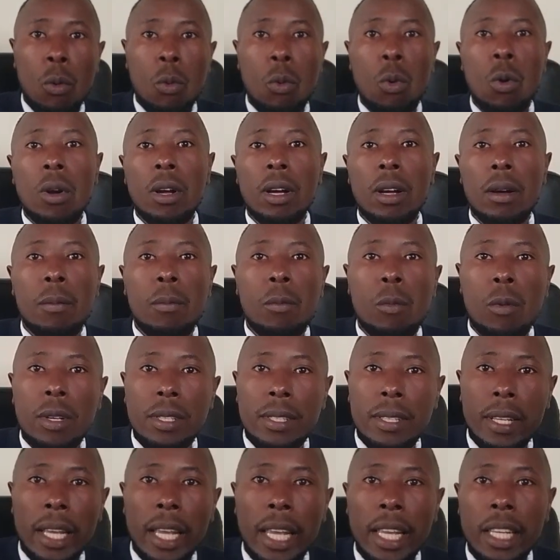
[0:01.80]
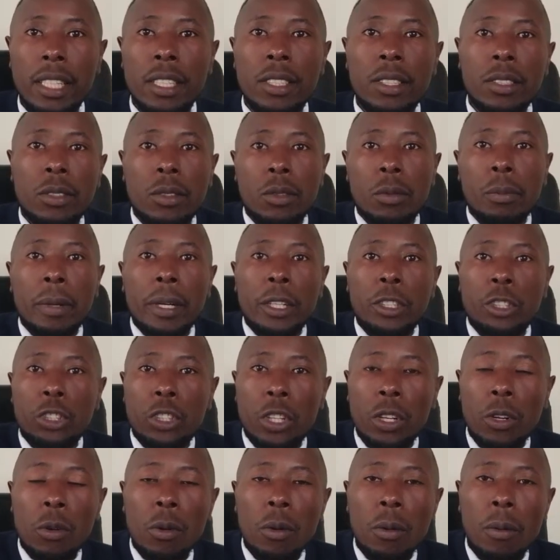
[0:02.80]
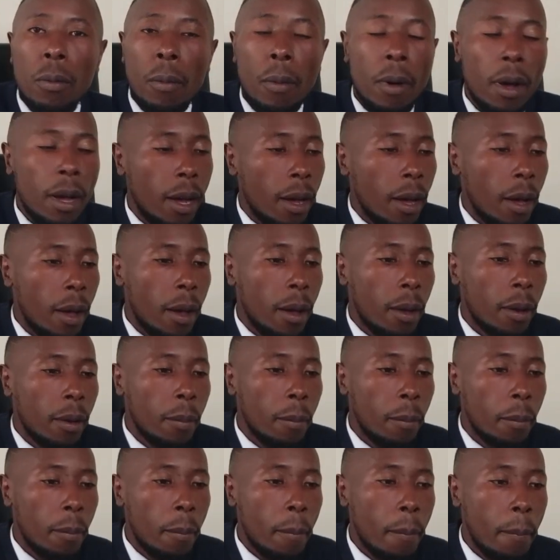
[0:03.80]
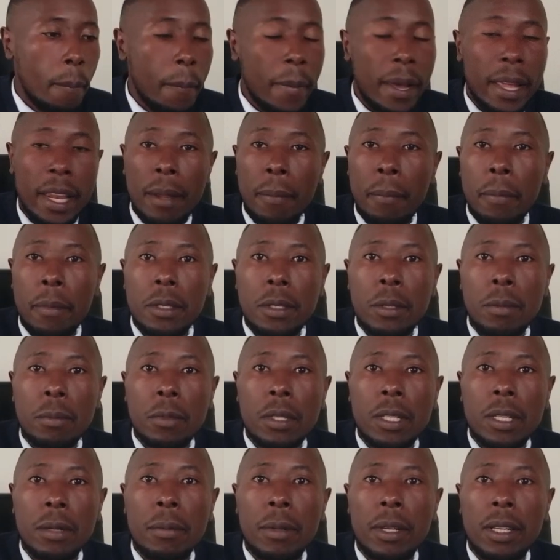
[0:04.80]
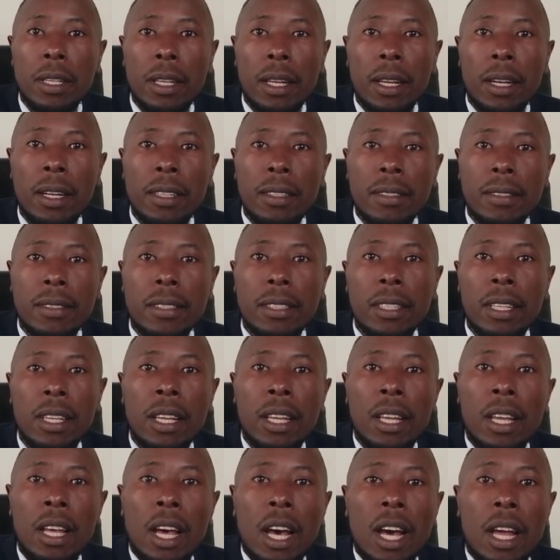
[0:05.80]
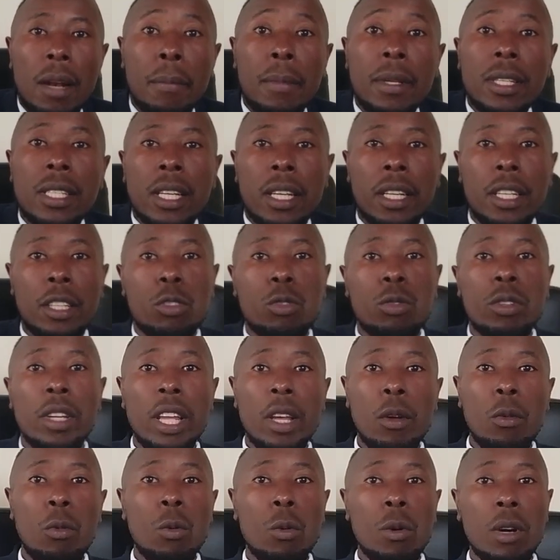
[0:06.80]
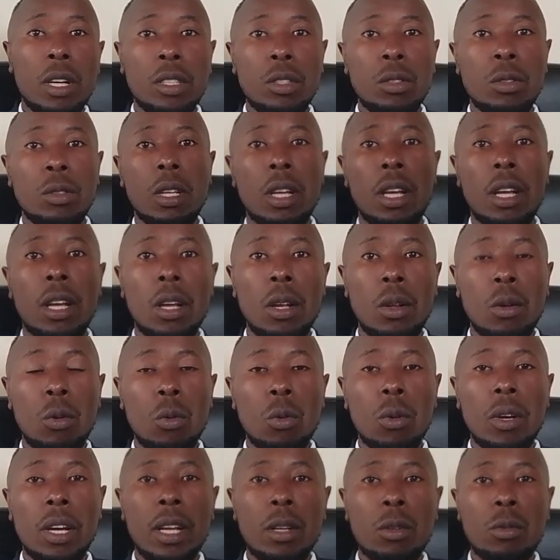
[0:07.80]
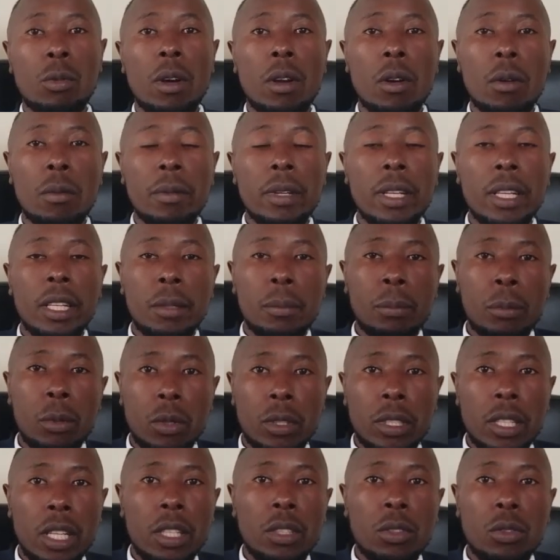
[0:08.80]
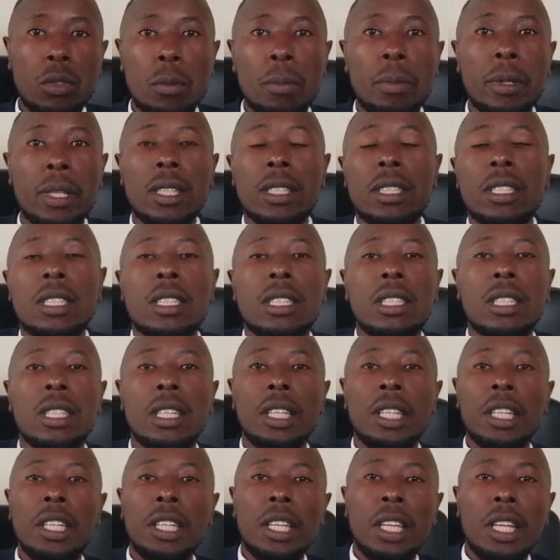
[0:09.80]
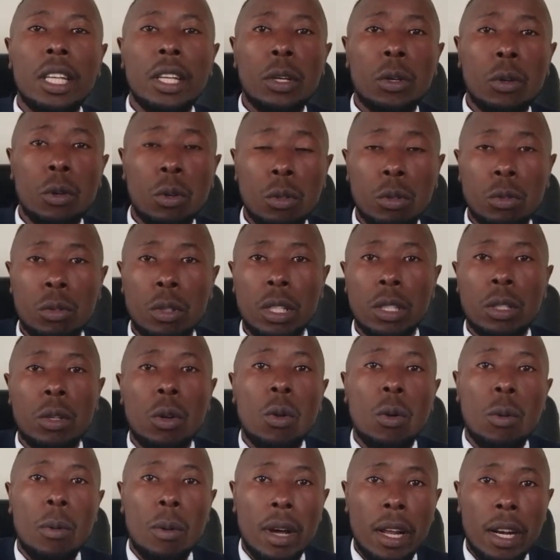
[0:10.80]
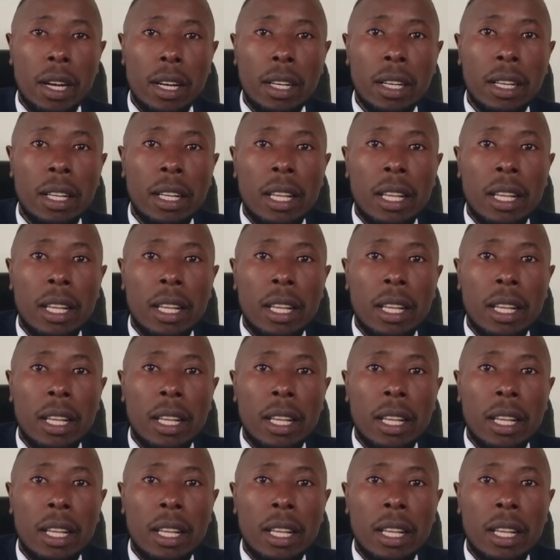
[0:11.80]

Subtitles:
Welcome once again to my channel. My name is Msimi Rex, and basically today we want to look at one of the important topics in the contract law one,